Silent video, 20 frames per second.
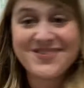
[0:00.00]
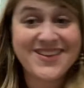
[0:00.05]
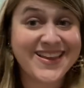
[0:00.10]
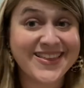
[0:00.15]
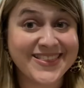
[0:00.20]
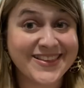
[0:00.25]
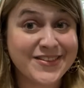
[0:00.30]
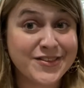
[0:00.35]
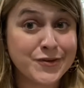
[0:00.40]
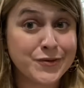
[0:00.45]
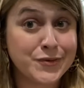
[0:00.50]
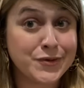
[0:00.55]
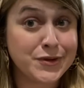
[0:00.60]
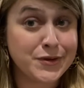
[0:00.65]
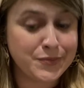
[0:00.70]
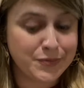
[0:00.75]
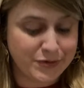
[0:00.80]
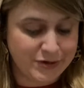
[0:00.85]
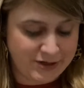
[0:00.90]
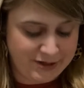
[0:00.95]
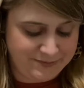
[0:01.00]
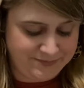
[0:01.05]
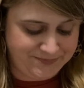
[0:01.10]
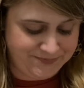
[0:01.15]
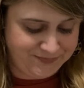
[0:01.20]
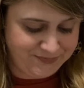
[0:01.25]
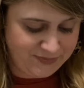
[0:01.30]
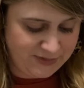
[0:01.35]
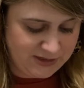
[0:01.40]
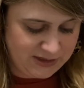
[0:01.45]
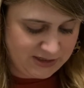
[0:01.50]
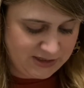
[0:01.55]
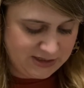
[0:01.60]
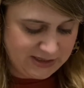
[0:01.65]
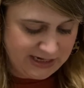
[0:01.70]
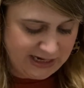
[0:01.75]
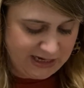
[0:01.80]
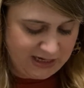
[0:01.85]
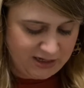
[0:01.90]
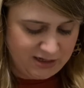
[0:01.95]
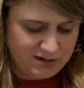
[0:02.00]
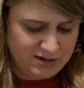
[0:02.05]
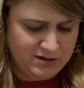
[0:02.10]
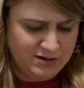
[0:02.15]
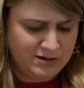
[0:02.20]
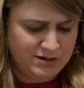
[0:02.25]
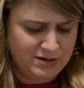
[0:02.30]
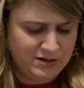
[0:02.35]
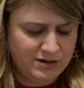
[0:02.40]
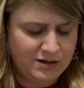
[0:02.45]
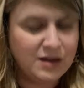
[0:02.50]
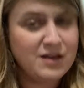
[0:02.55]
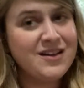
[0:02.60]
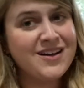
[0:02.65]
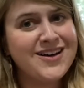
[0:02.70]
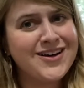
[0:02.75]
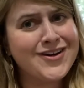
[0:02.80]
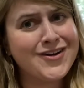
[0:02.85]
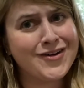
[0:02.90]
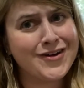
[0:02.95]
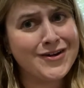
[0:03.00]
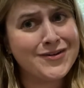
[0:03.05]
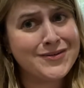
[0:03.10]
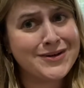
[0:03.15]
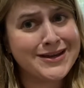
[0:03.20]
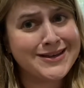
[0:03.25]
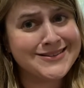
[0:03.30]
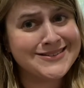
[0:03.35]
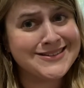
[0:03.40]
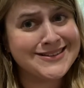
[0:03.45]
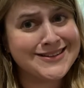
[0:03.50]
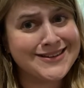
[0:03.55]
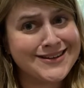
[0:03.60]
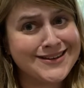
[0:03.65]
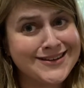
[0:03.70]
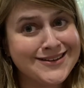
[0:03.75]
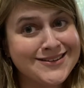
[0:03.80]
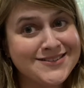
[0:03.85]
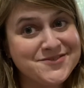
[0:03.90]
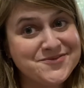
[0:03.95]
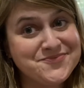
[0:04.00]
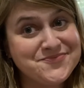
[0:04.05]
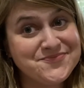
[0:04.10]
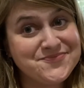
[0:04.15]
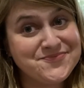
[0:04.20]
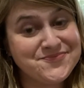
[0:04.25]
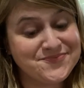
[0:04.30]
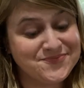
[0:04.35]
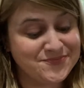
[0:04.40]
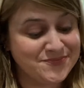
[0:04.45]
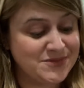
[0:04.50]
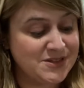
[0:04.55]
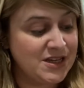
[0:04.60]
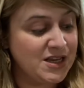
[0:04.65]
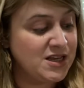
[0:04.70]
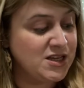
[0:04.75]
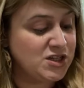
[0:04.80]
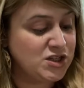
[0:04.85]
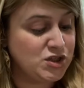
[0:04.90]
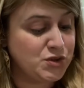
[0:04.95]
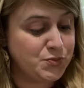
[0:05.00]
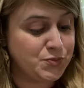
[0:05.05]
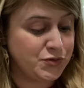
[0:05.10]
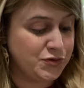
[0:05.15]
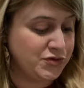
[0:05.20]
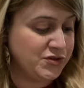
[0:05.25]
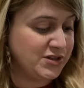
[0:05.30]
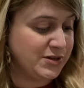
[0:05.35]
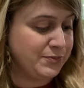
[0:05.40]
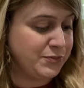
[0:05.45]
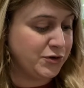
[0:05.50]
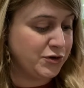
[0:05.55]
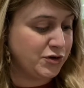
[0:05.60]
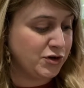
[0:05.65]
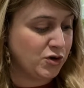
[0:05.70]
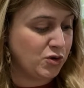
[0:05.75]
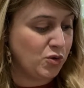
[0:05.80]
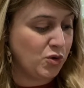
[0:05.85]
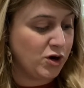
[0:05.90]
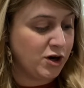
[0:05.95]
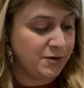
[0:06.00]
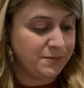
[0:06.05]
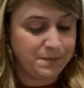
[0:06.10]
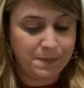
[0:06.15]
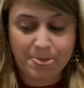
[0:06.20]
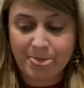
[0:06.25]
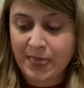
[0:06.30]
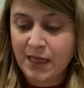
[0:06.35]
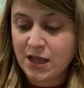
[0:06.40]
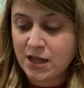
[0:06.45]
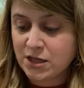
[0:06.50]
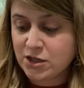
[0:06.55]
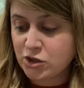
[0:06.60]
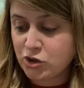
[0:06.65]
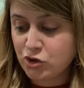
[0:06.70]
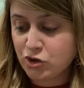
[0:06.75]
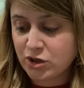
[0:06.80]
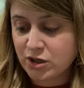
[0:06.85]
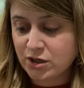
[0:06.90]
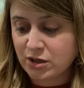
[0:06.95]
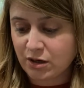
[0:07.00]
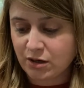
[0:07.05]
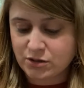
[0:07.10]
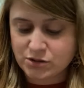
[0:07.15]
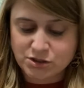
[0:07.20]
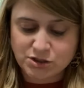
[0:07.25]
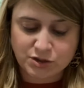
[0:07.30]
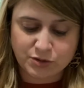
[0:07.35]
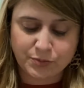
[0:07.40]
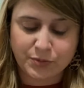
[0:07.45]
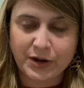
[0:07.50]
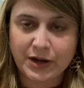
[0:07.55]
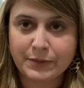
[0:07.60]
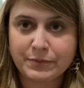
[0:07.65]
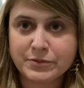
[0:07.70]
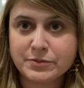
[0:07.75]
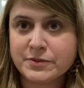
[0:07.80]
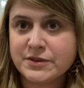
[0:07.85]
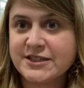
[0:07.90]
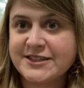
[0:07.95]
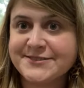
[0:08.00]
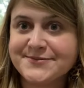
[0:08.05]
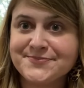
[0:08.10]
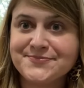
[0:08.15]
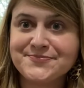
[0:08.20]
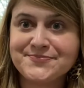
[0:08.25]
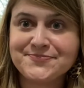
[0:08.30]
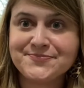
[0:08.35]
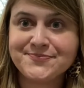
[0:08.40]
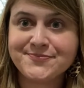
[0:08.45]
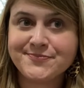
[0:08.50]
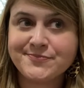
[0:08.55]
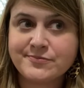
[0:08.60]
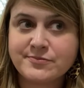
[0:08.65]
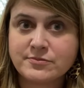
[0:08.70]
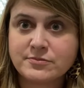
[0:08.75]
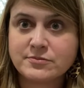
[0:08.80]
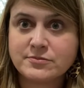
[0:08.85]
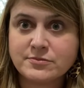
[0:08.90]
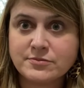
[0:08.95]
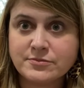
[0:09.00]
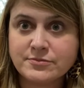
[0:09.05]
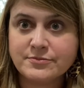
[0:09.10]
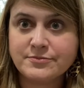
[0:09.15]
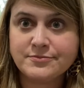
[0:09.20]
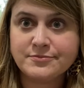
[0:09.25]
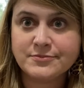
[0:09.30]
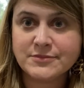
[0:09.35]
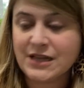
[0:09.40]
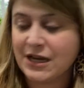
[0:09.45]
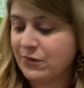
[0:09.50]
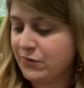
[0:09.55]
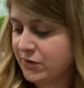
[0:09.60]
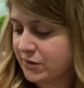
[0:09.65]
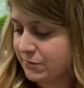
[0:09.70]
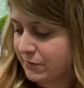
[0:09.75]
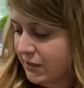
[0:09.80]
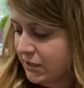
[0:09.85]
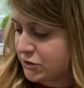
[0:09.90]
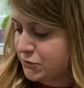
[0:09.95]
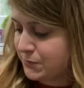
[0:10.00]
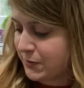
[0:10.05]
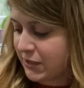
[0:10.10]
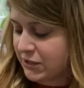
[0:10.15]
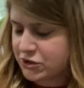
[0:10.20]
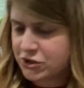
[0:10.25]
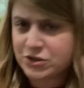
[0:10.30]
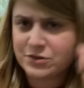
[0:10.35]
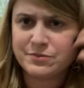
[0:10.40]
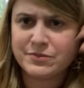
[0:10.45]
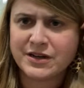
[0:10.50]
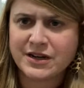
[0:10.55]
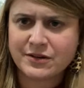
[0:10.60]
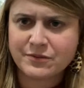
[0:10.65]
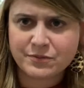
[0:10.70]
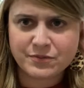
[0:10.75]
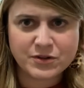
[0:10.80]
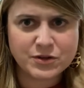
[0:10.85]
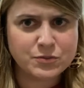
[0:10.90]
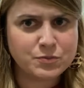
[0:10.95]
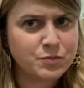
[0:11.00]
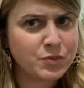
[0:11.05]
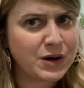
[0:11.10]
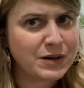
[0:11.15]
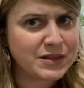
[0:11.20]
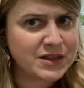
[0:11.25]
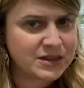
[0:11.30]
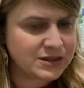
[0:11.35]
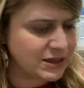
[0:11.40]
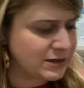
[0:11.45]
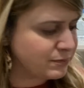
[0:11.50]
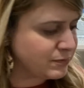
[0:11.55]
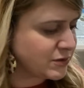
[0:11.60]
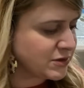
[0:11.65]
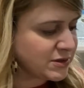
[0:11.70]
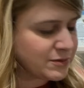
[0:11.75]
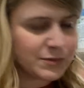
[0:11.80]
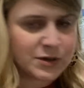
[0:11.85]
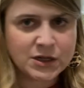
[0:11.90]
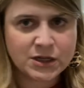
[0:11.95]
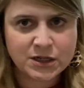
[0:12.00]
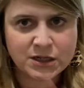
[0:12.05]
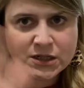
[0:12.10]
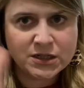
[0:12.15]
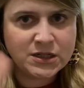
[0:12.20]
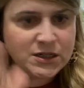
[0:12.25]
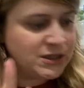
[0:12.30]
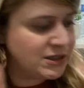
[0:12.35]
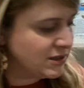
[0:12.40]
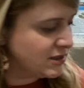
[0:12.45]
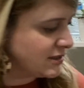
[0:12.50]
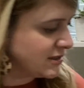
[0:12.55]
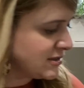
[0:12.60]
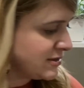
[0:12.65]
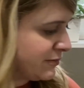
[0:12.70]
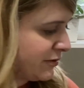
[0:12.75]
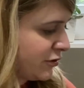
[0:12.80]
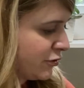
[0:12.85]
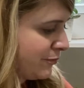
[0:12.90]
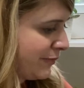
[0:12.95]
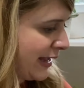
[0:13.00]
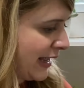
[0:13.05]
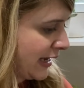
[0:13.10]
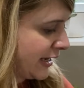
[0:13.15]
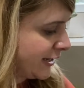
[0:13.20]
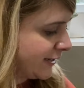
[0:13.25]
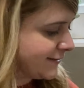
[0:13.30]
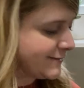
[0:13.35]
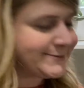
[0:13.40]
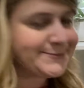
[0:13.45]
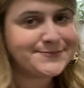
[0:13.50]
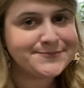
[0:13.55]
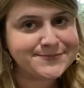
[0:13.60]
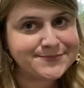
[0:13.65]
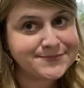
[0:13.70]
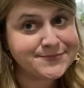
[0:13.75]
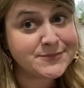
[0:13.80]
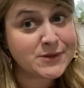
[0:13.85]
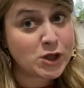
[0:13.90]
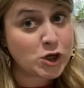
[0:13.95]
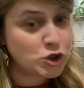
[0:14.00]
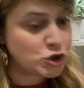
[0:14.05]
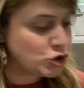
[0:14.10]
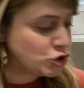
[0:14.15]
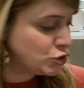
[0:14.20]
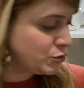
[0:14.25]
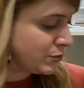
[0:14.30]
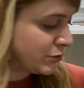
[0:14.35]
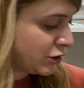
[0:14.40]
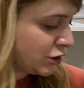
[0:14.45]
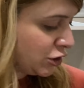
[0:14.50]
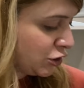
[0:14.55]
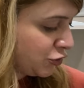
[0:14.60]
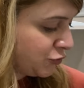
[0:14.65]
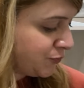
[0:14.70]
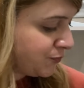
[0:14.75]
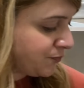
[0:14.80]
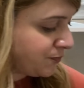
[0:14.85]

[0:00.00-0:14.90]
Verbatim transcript: I think they're really pretty. And a great way to like spruce up your decor. You can also probably I wouldn't Mod Podge them, but I probably could like put them on like some other bag thing. Super cute.